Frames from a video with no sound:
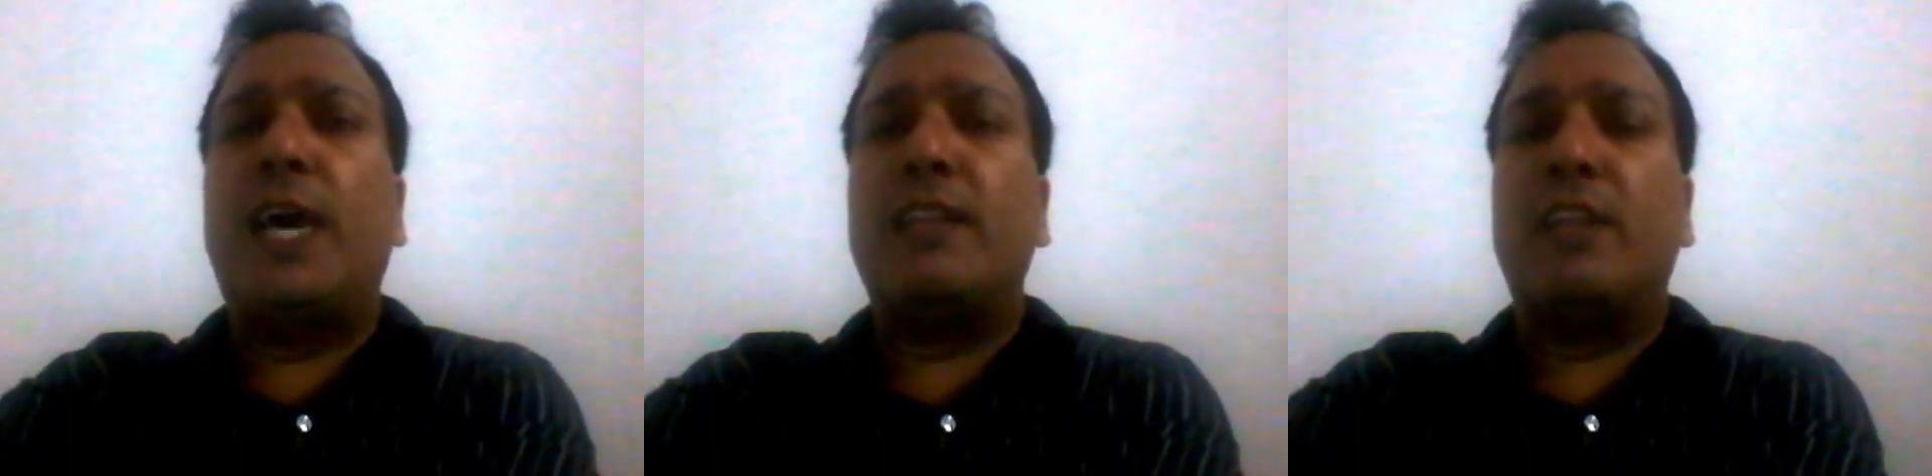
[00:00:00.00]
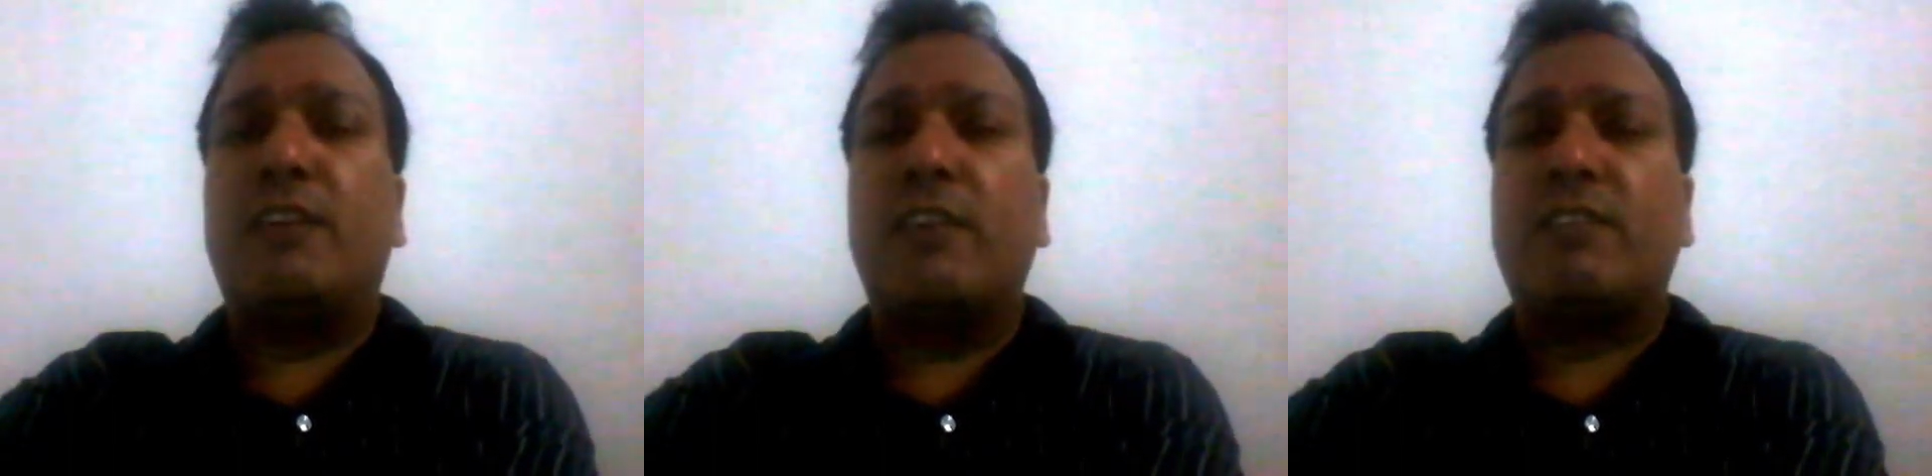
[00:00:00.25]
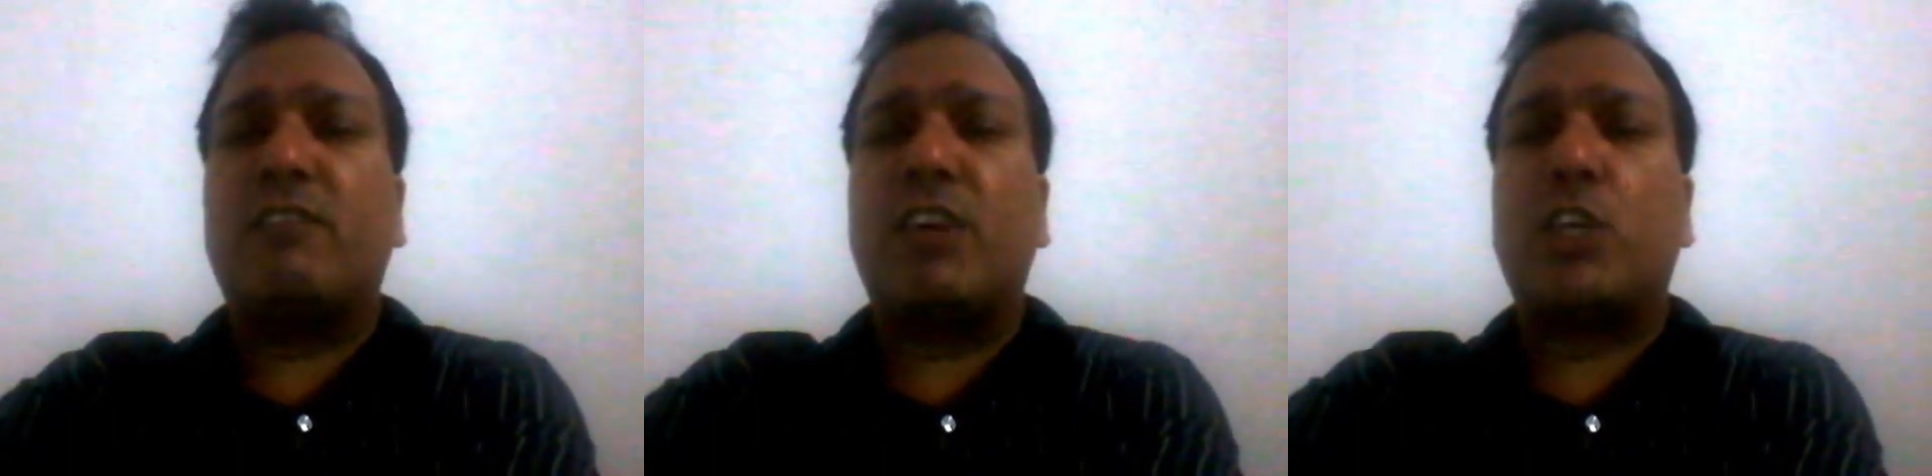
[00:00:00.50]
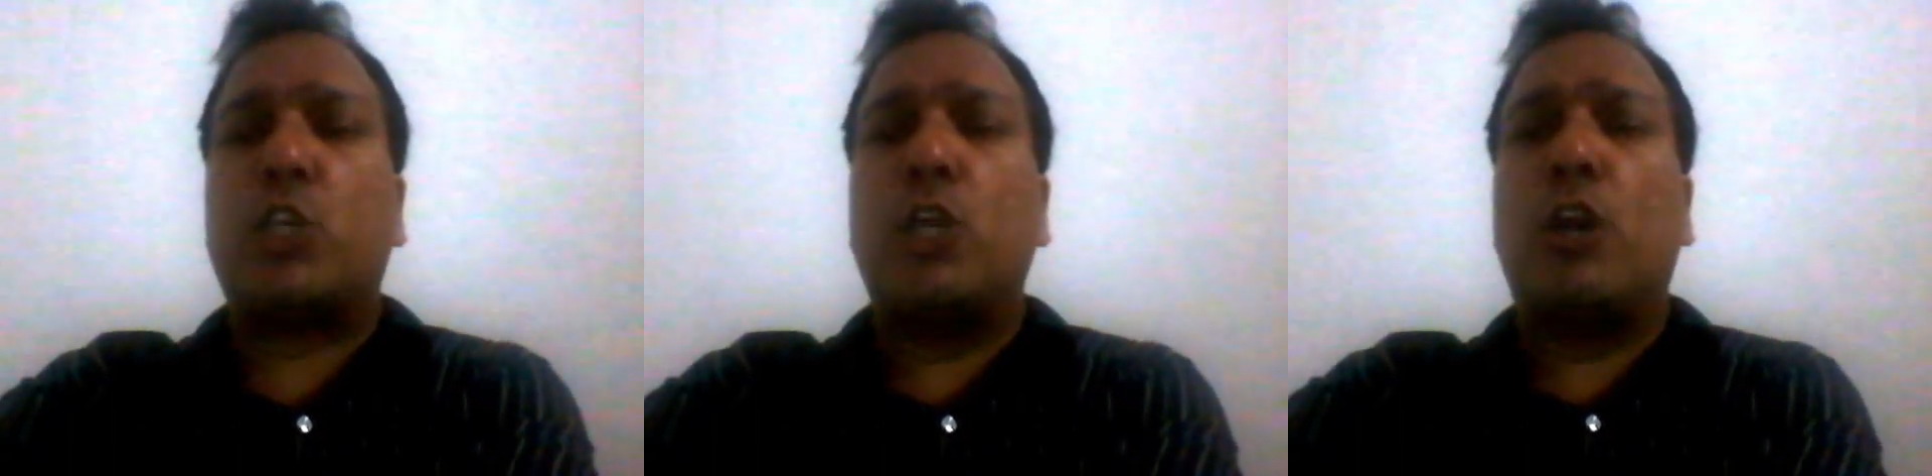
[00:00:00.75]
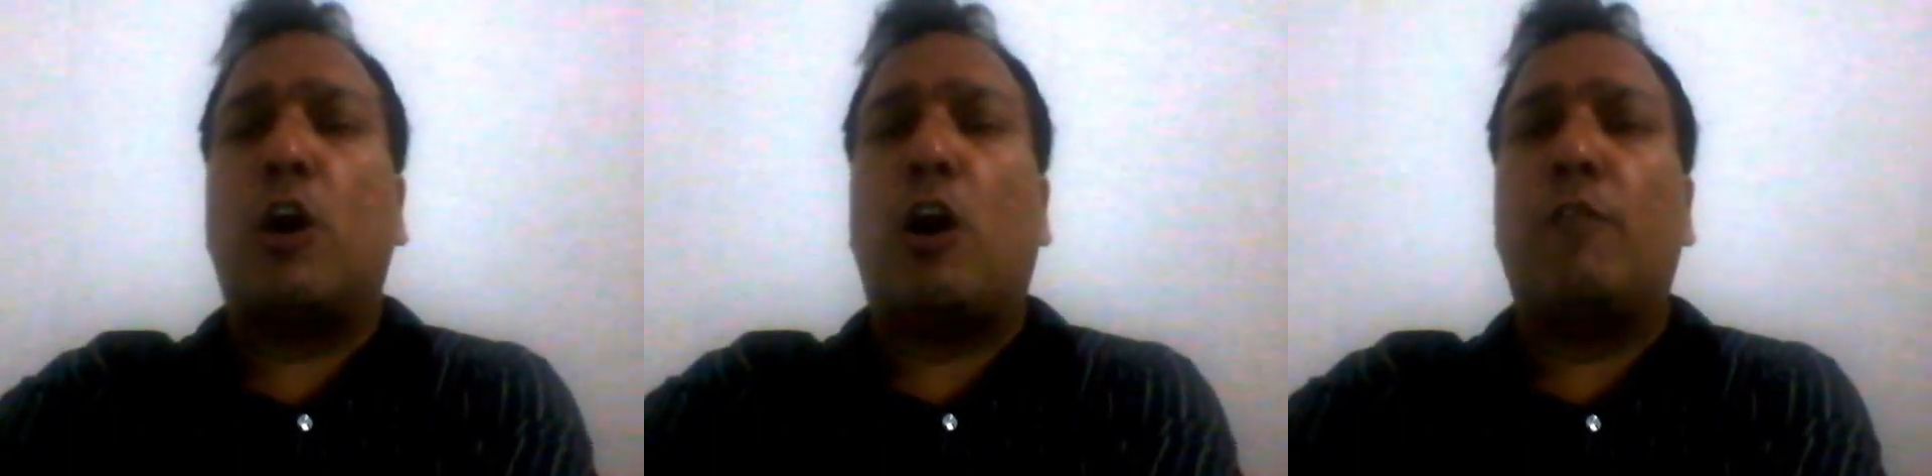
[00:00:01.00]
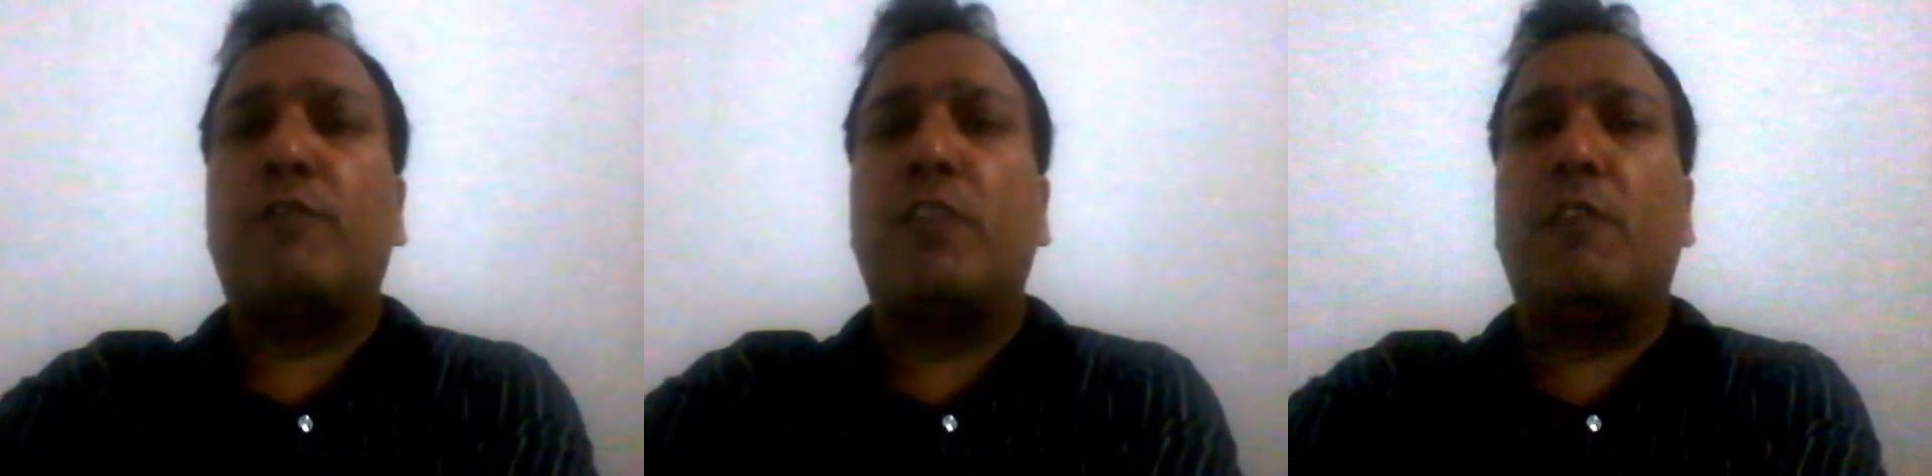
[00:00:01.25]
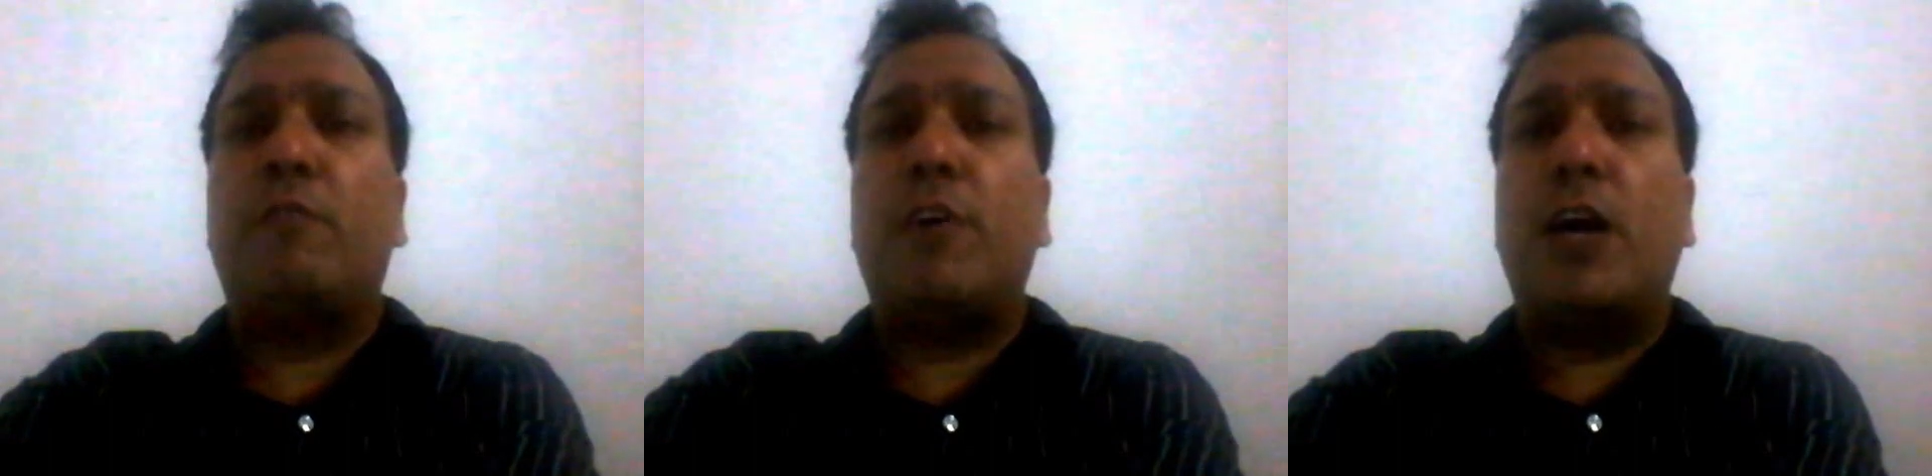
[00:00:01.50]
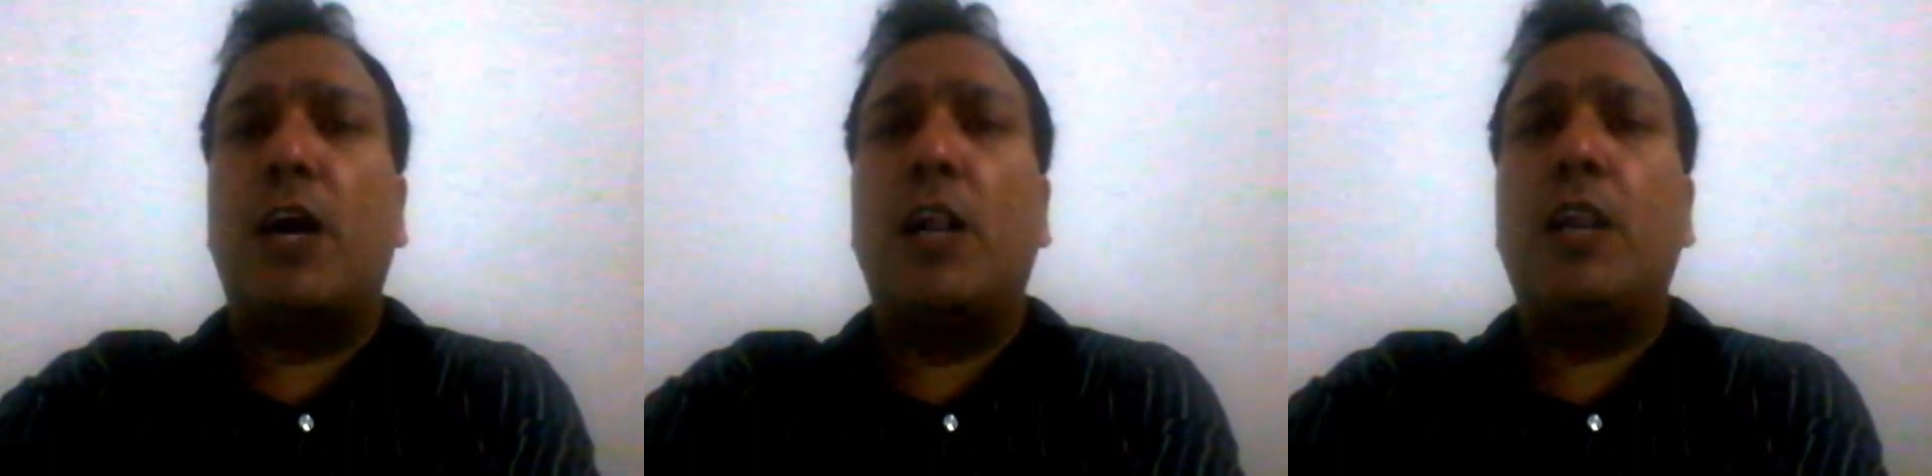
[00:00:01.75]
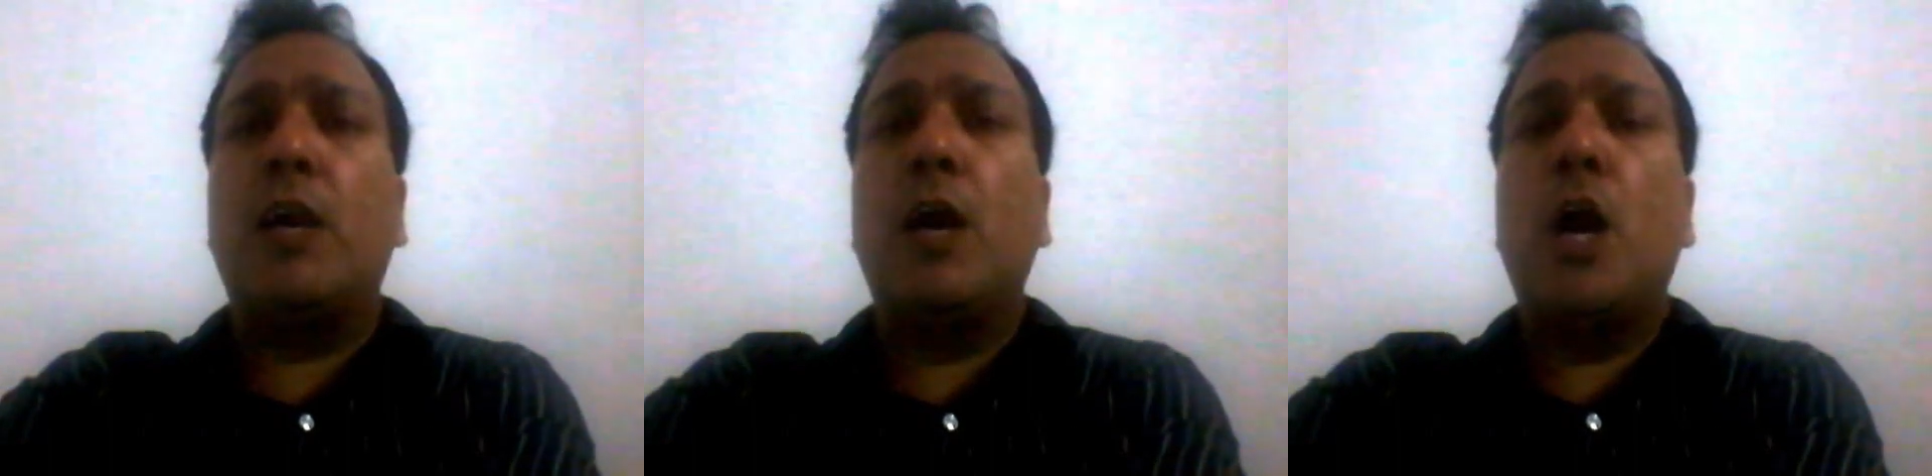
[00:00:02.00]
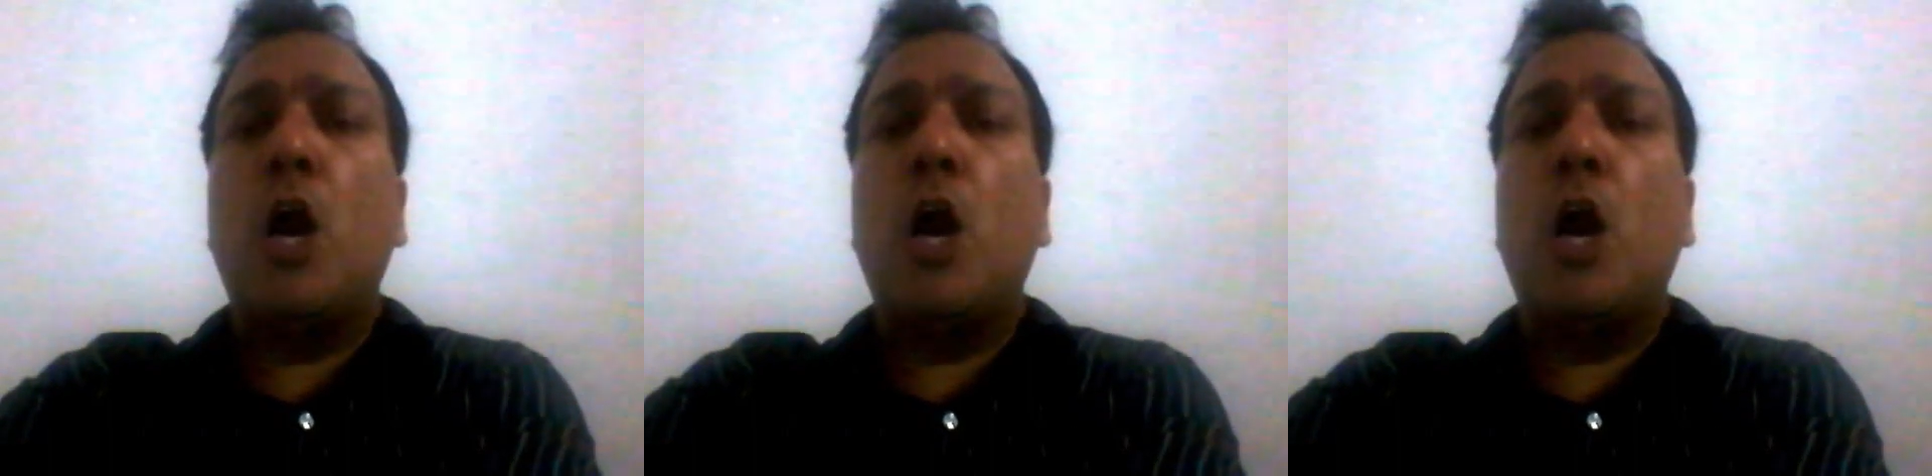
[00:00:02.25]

and the destruction of the world,